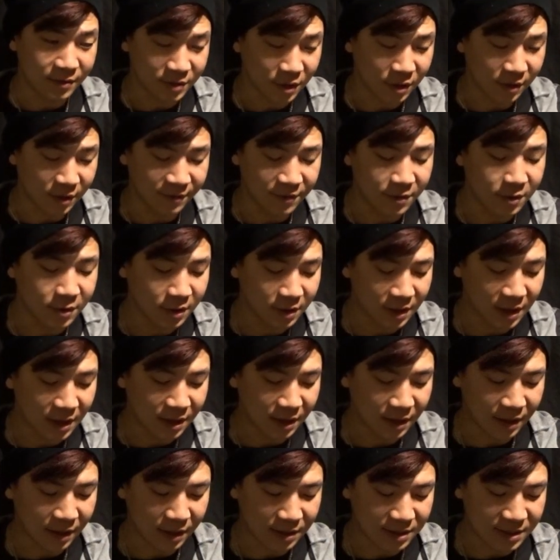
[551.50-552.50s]
if you can get
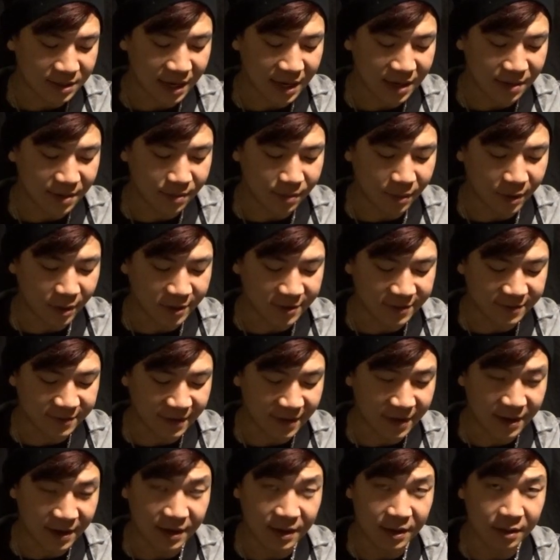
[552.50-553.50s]
like a Titan
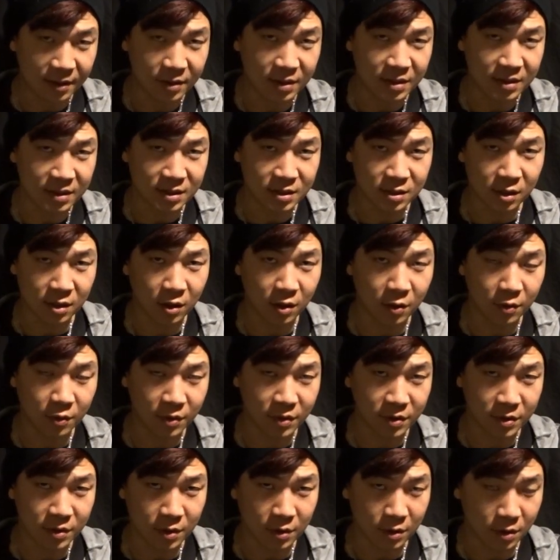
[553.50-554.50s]
MOSFET installed
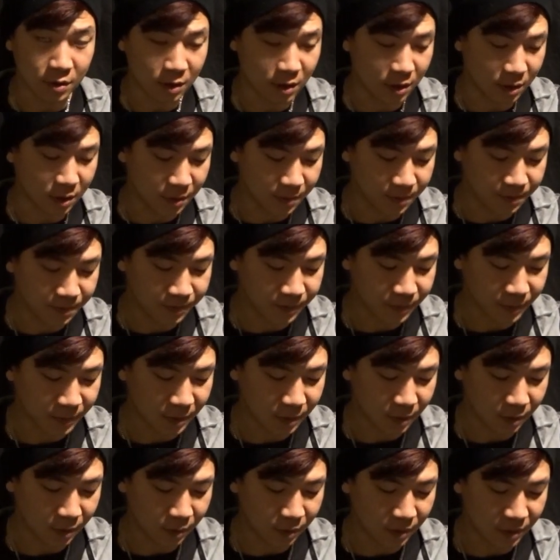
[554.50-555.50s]
with your
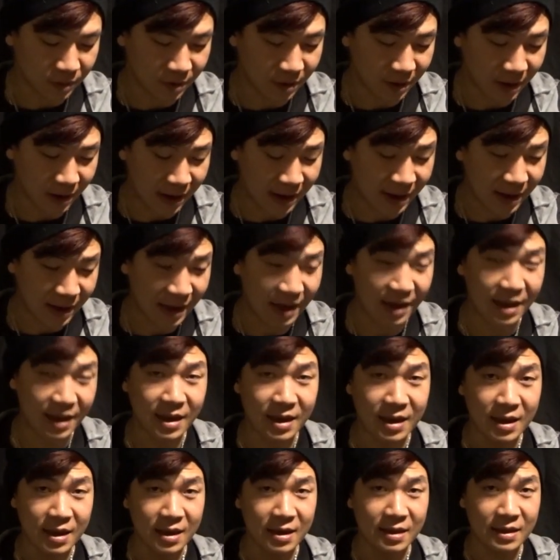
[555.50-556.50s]
AK,
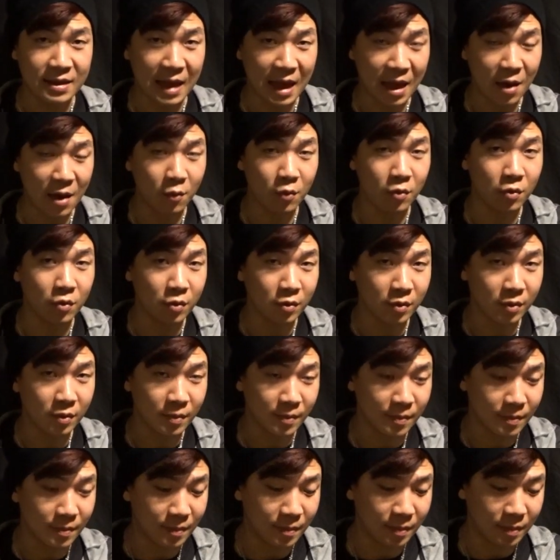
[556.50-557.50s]
that will
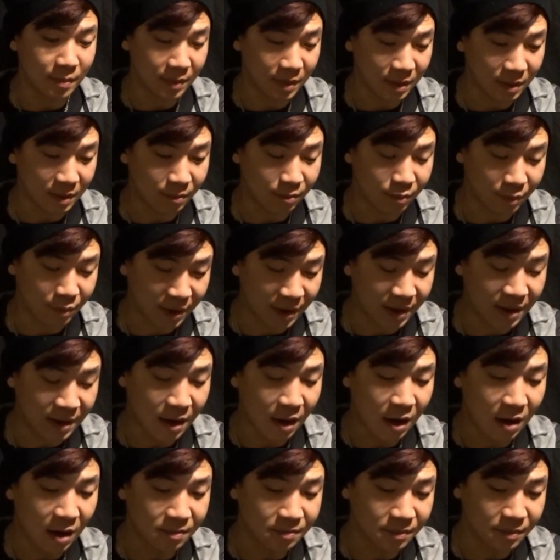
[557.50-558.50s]
bring it
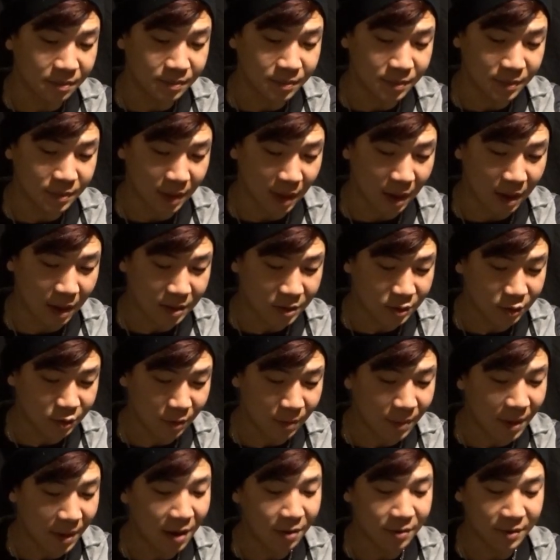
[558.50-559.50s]
up to
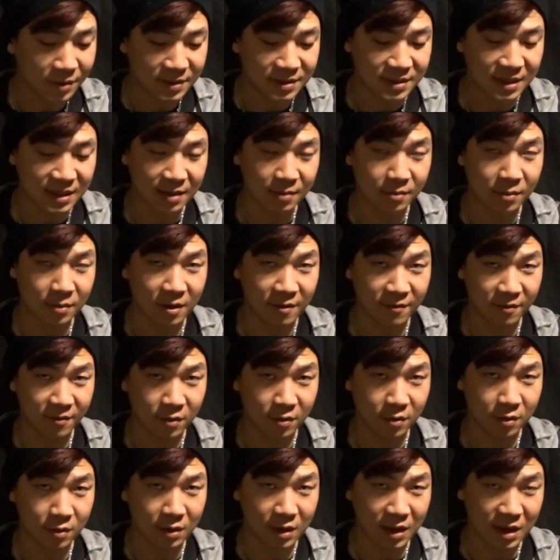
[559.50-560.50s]
about the same
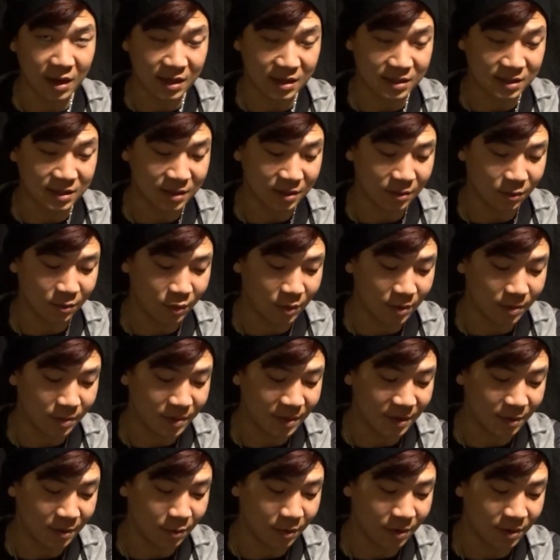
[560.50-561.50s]
level as it would
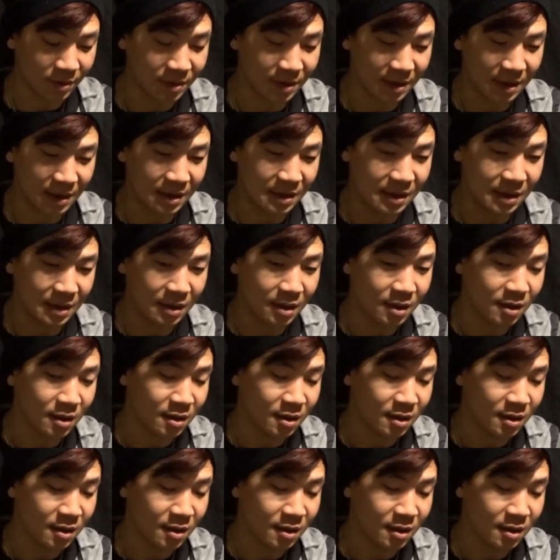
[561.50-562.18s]
be with a